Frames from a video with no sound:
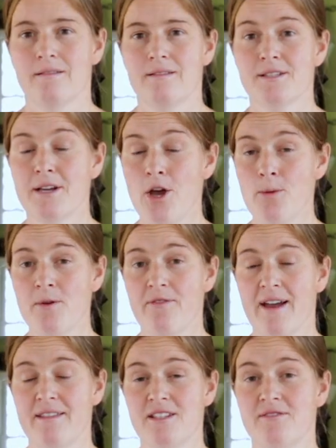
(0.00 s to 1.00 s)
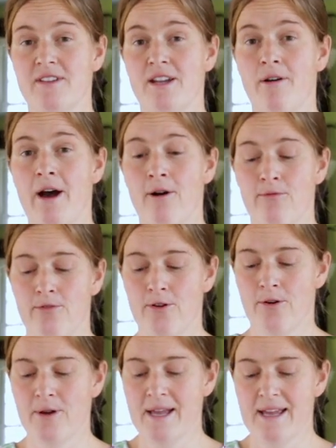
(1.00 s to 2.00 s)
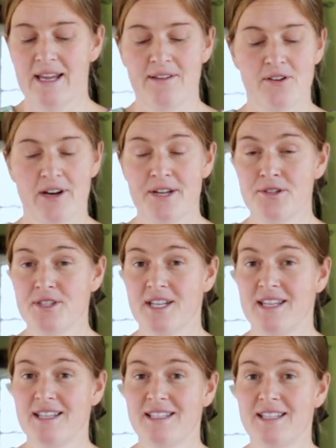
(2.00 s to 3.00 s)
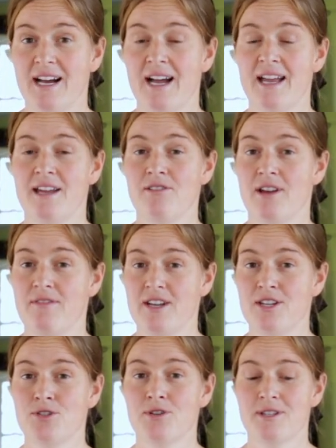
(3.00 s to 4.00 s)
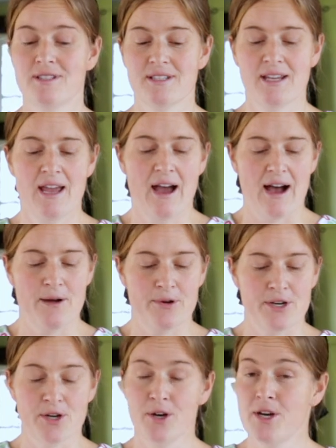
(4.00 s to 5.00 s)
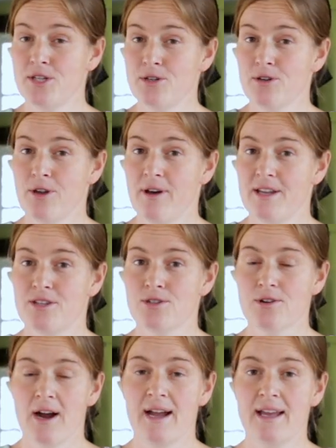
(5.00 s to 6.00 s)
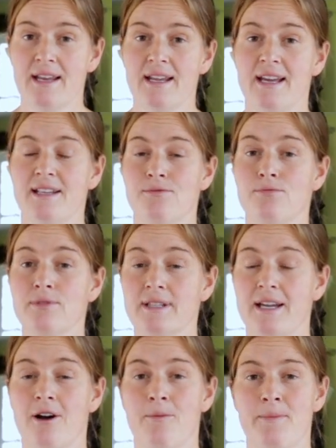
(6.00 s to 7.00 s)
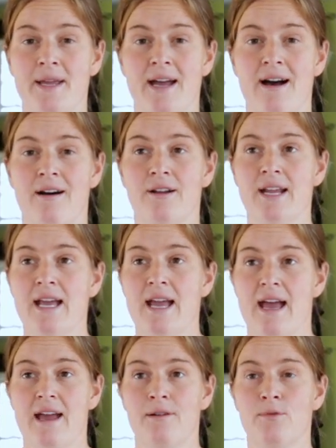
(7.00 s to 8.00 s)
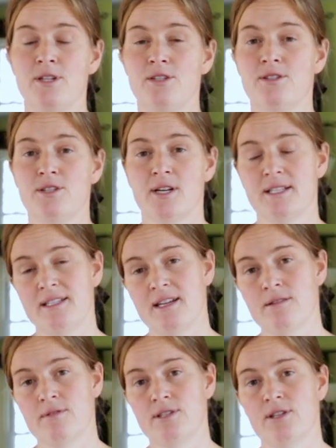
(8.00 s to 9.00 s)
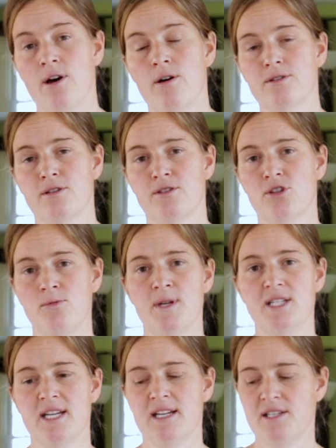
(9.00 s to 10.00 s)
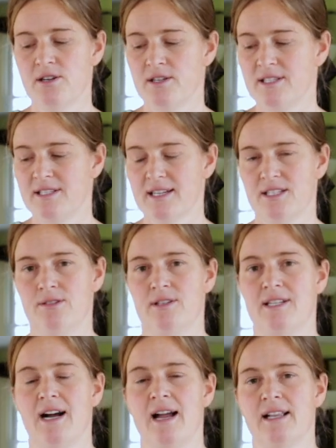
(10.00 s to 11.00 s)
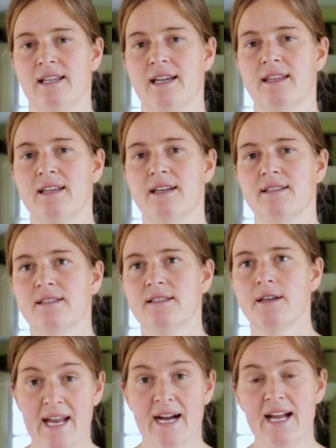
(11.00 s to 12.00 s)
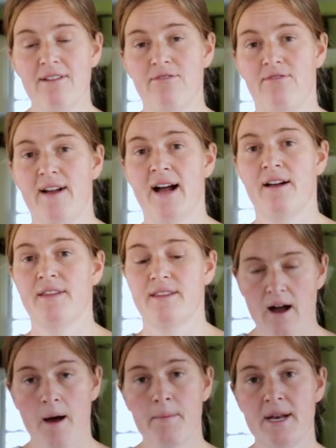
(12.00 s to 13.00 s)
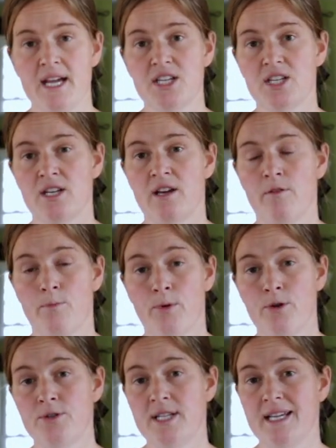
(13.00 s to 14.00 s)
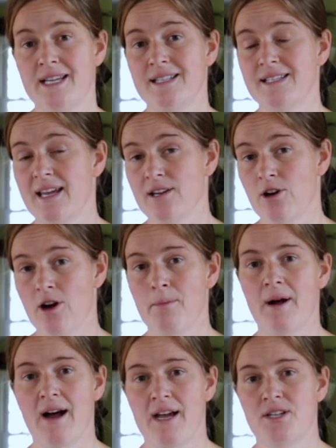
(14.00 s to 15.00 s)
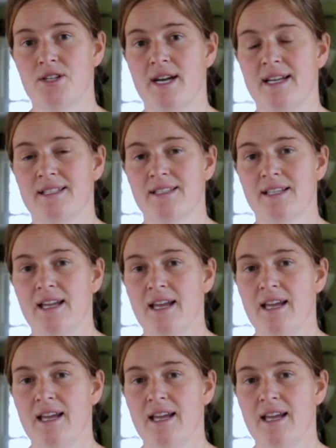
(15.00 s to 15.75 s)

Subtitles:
So I hope you found this video helpful. If you're interested in this diet and you have an interest, I would encourage you to go ahead and try it. It has really helped me out. And once you start seeing results, it's so much easier to stick to a diet like this. And I have found the combination of proteins and carbohydrates,